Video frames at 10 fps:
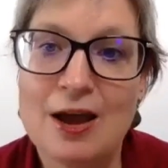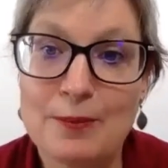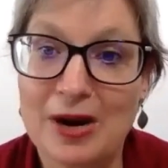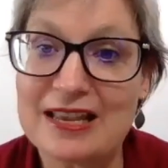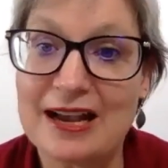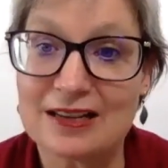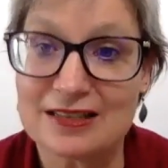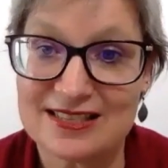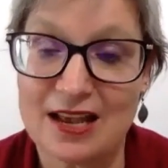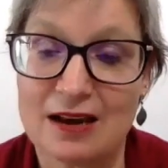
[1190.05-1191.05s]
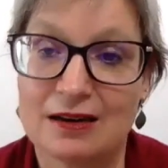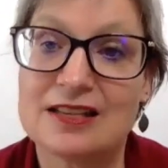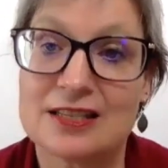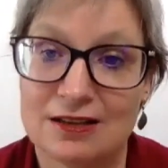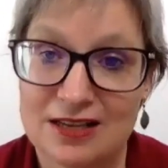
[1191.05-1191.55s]
My youngest son
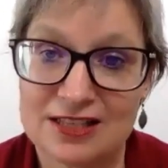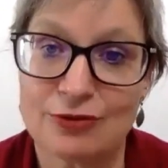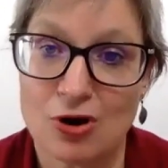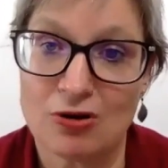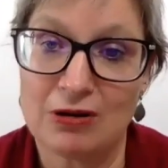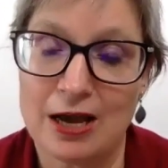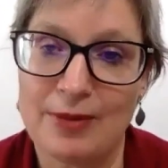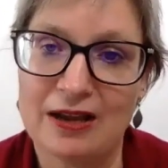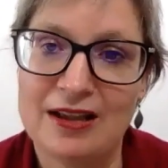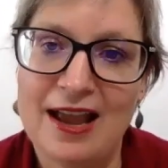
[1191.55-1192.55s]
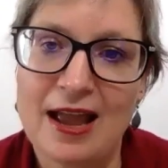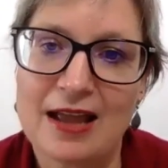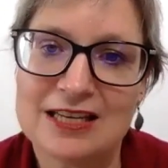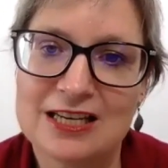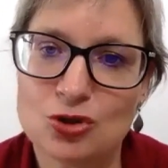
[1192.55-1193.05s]
is a rock climber,
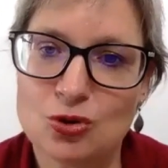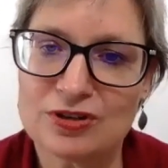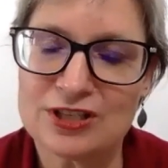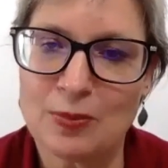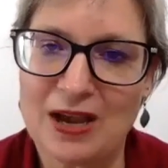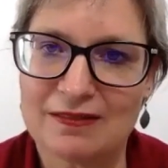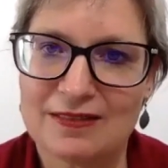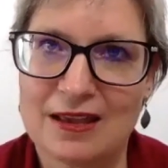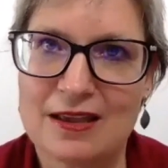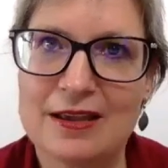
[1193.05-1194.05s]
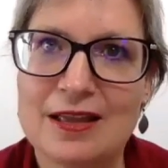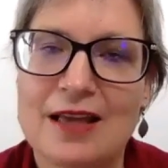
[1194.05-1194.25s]
and he talks about the